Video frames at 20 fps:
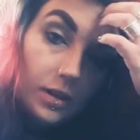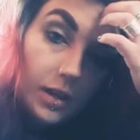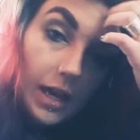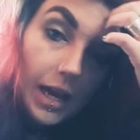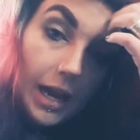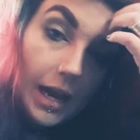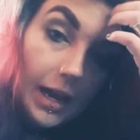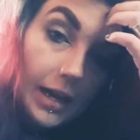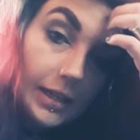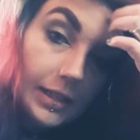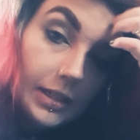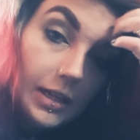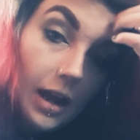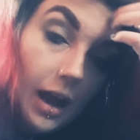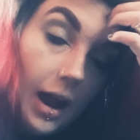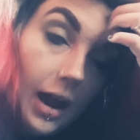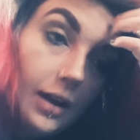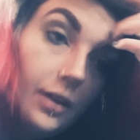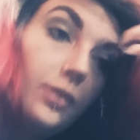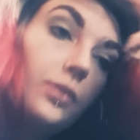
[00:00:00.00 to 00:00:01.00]
And
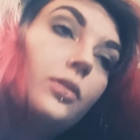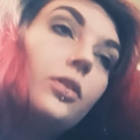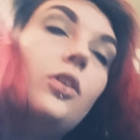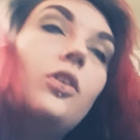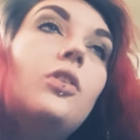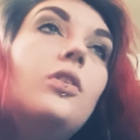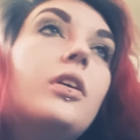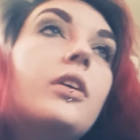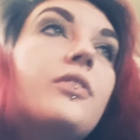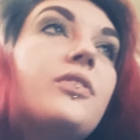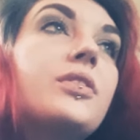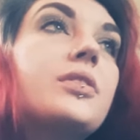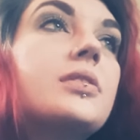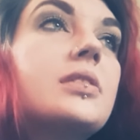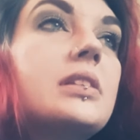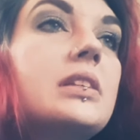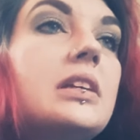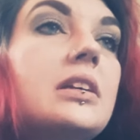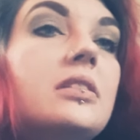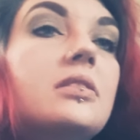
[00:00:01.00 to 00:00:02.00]
I don't know if it was
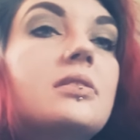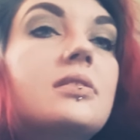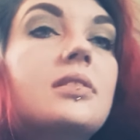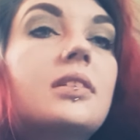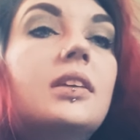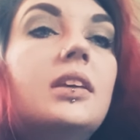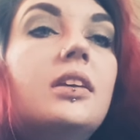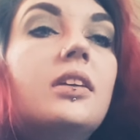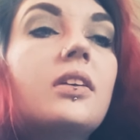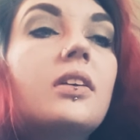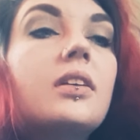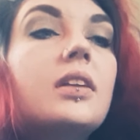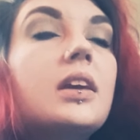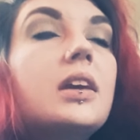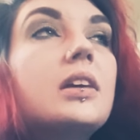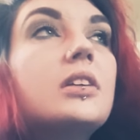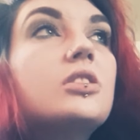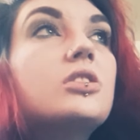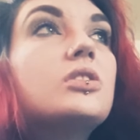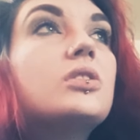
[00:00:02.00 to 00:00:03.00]
an insecurity
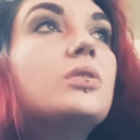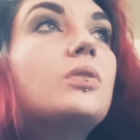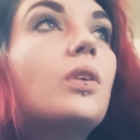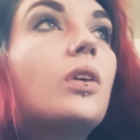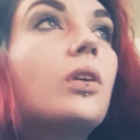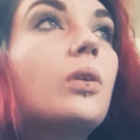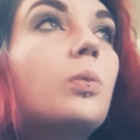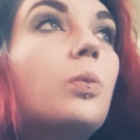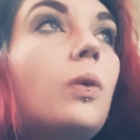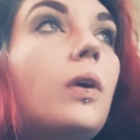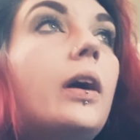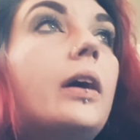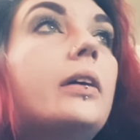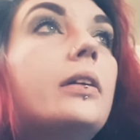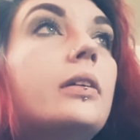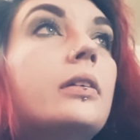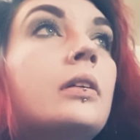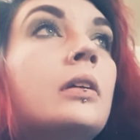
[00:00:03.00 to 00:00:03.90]
issue or what,